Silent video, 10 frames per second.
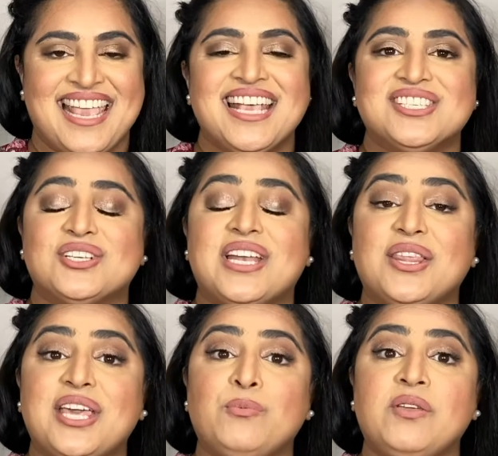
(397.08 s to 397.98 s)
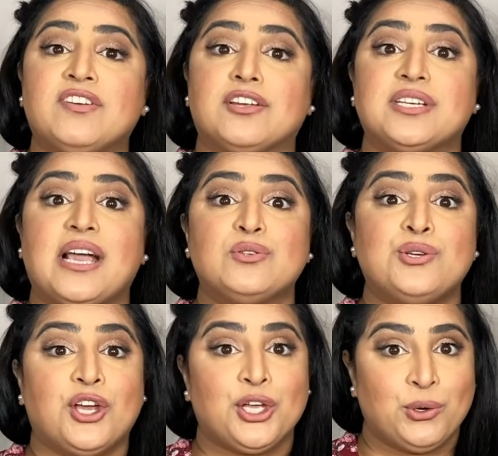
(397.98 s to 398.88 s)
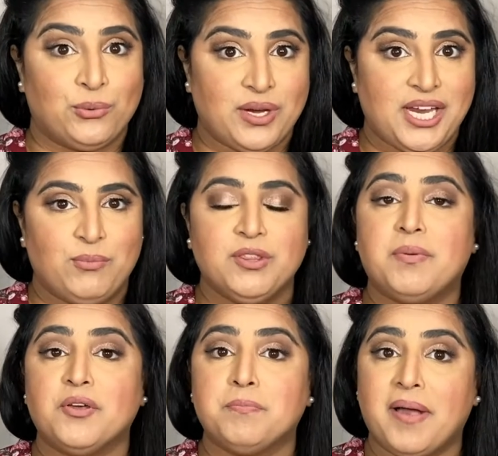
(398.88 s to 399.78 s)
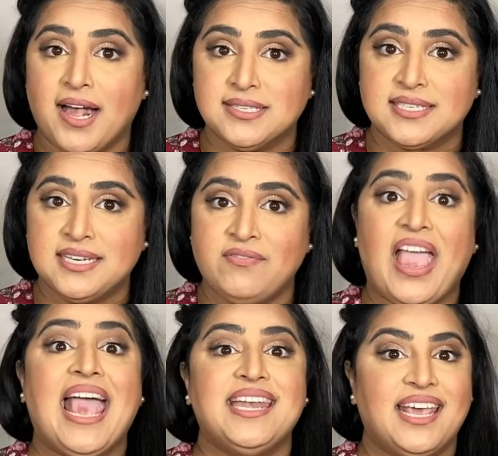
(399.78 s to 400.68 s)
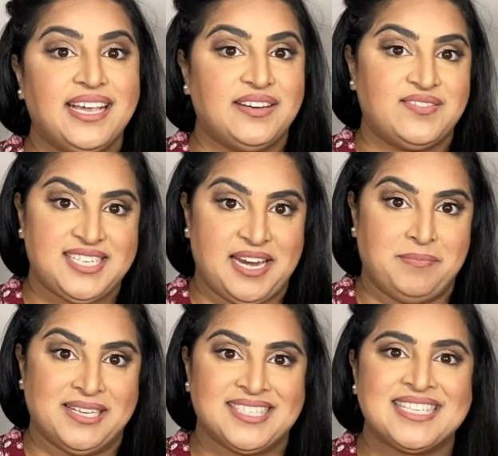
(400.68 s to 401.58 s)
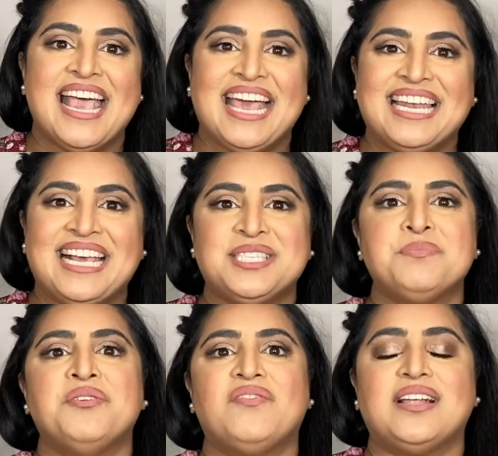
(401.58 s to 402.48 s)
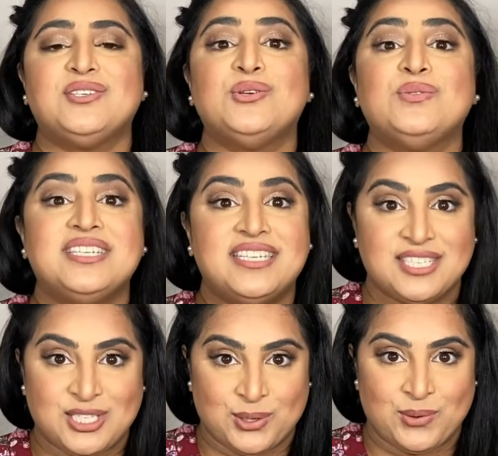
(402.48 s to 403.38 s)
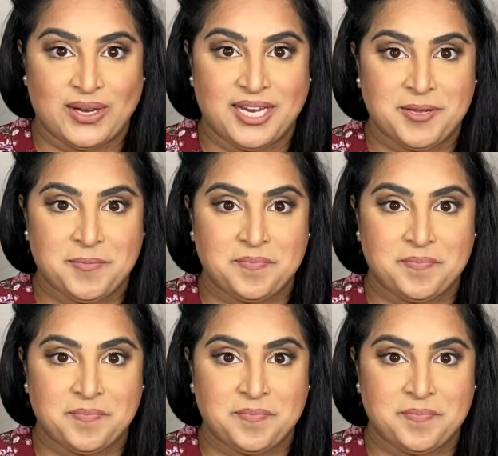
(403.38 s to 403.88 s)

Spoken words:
So now that we've learned how to agree with both positive and negative statements, let's move on to disagreeing.